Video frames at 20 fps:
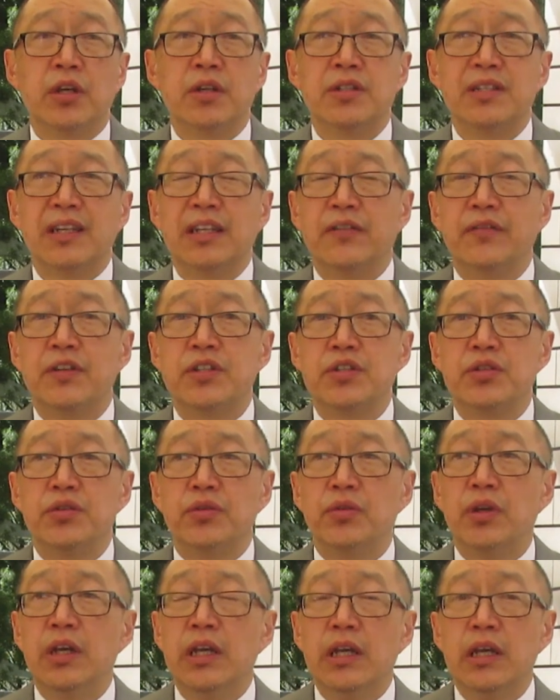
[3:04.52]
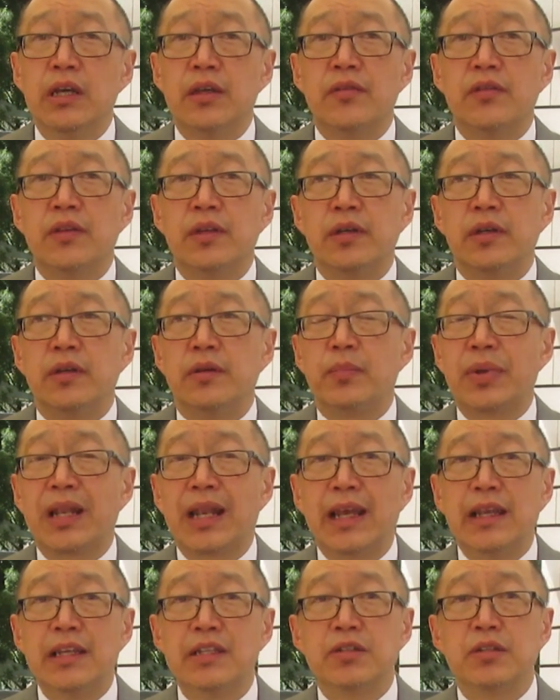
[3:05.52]
You don't deliver to the
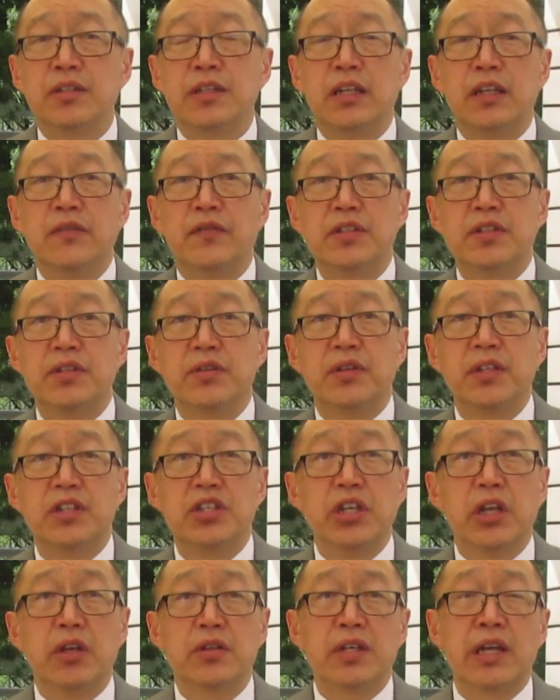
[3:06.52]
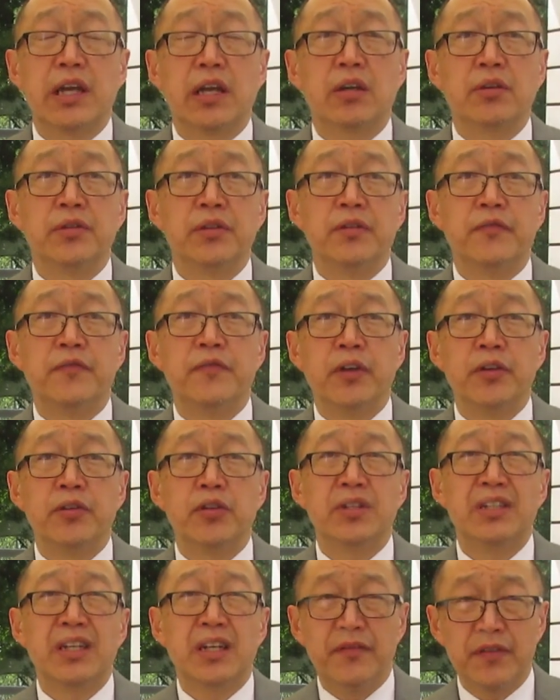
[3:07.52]
place, you deliver to the geotag on the
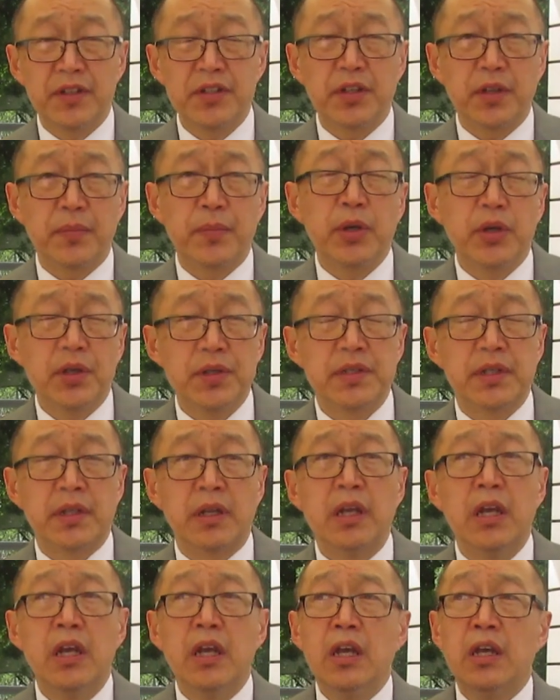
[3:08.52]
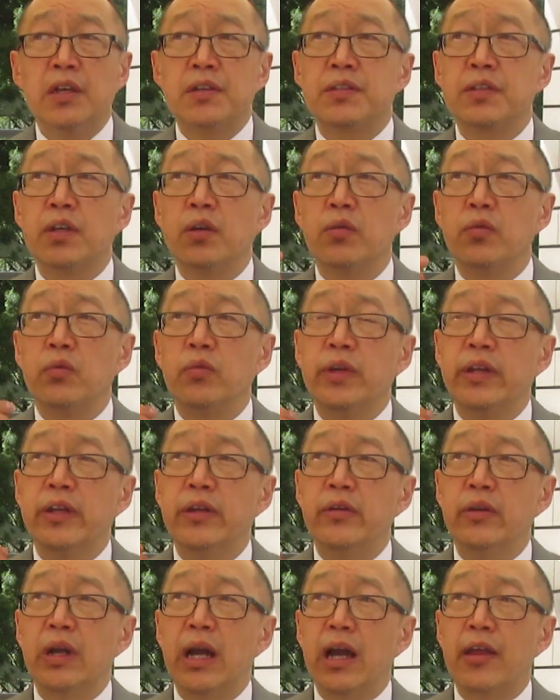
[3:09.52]
phone, you deliver to the person. So
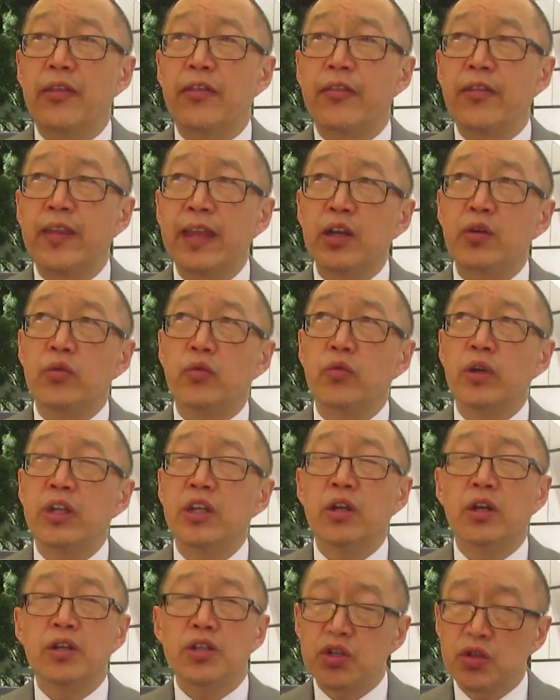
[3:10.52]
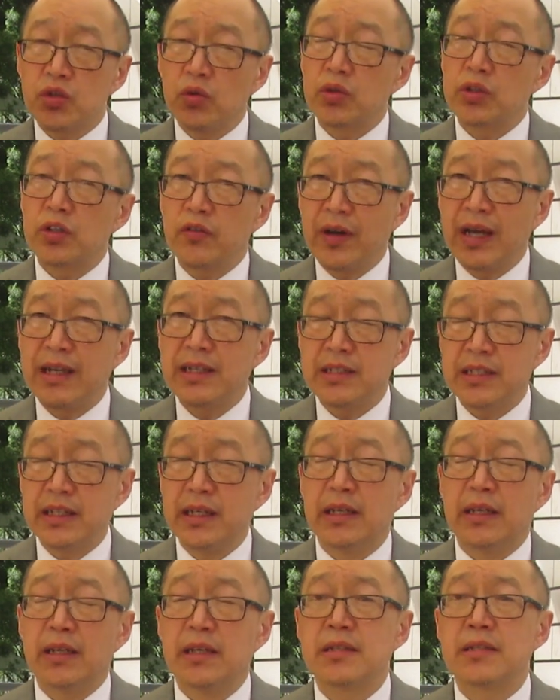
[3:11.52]
we, I think, we're not short of
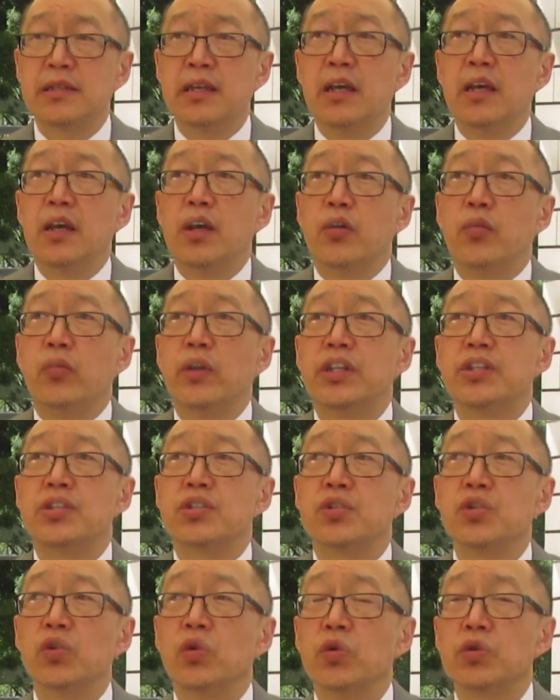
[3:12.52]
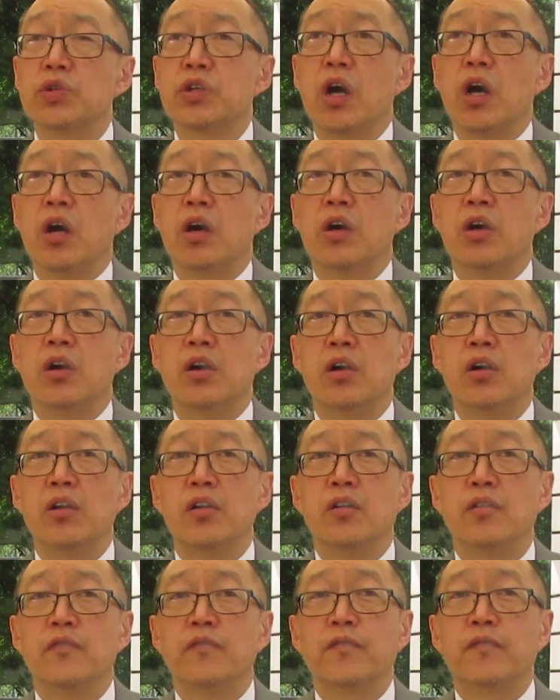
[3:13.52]
ideas. We're short
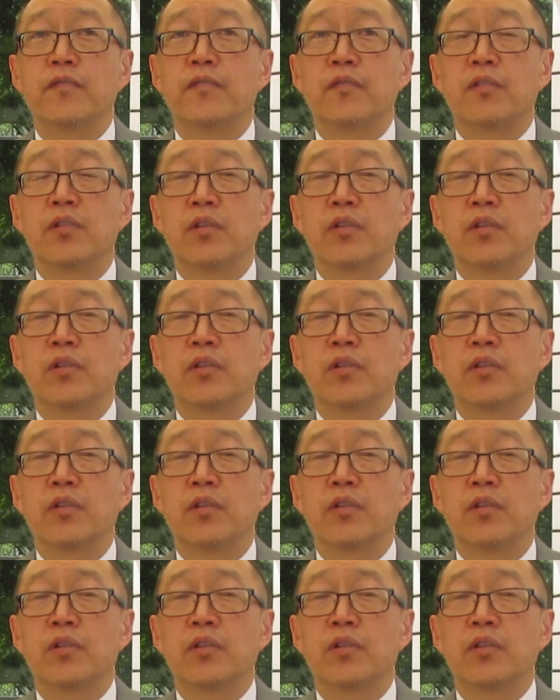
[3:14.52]
of